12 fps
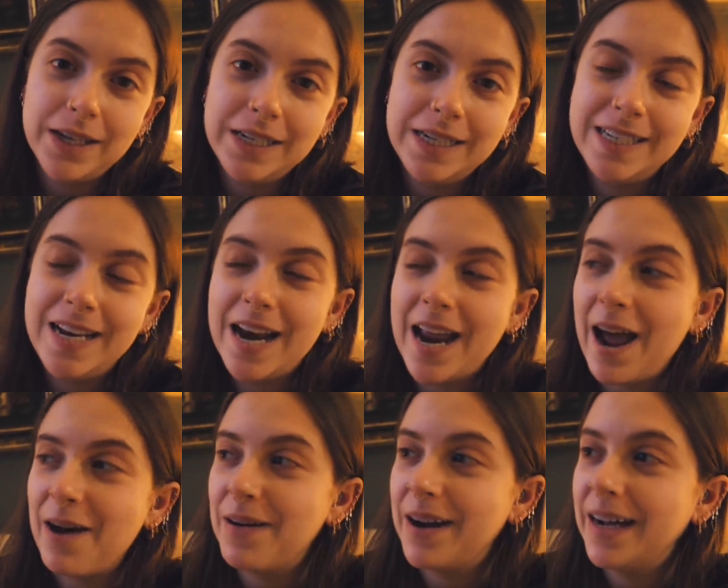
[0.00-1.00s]
at least an
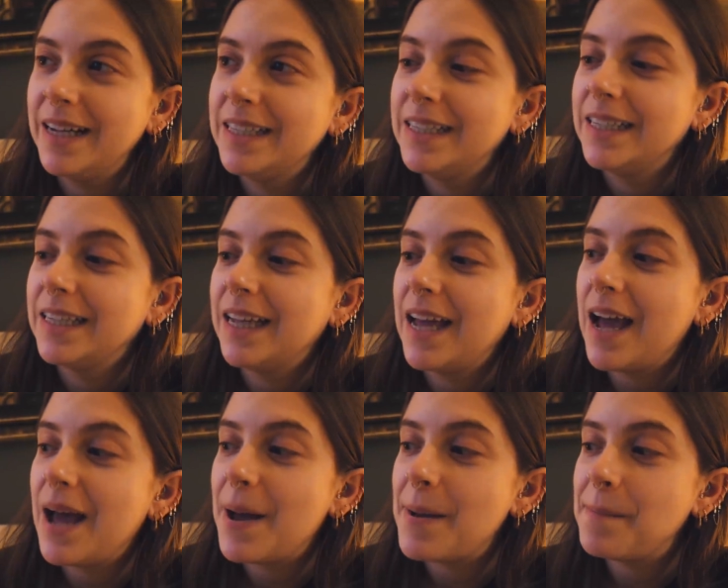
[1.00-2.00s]
hour.
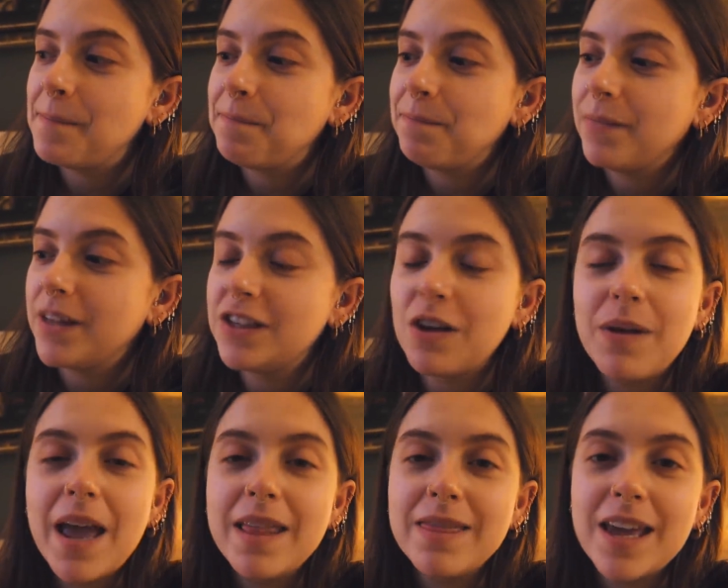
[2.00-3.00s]
Um, so
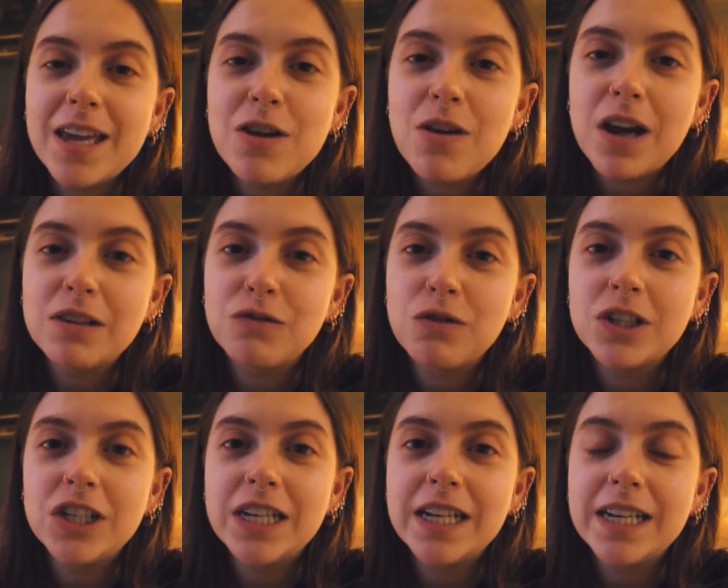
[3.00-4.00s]
yeah, thank you guys for
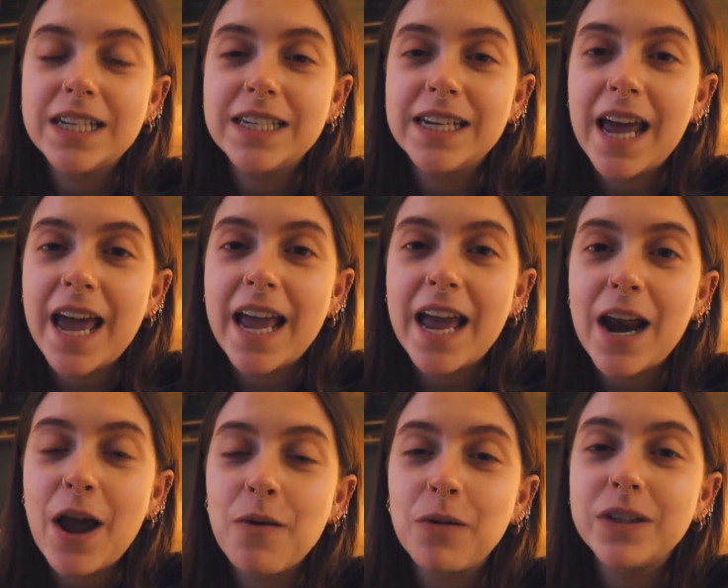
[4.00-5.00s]
watching today and
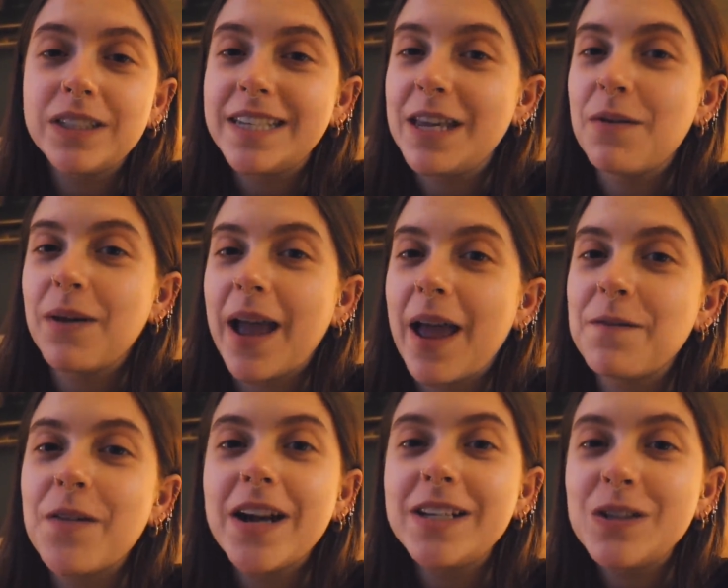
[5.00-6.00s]
I will see you again
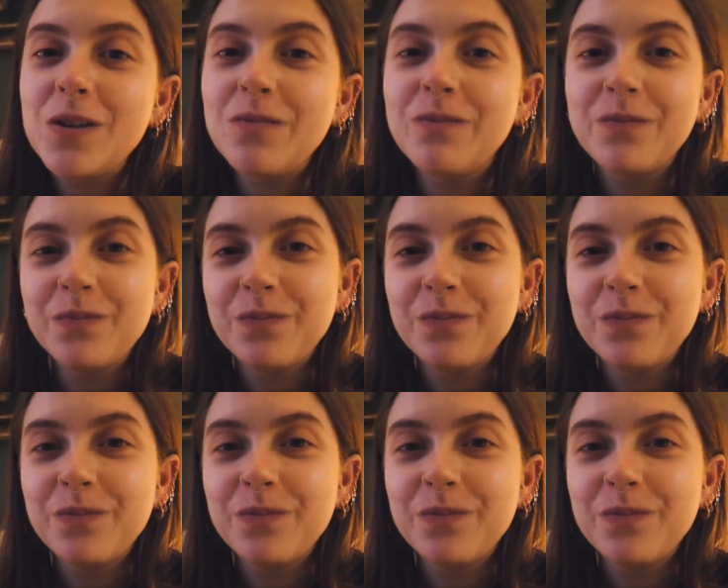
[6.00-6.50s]
very soon.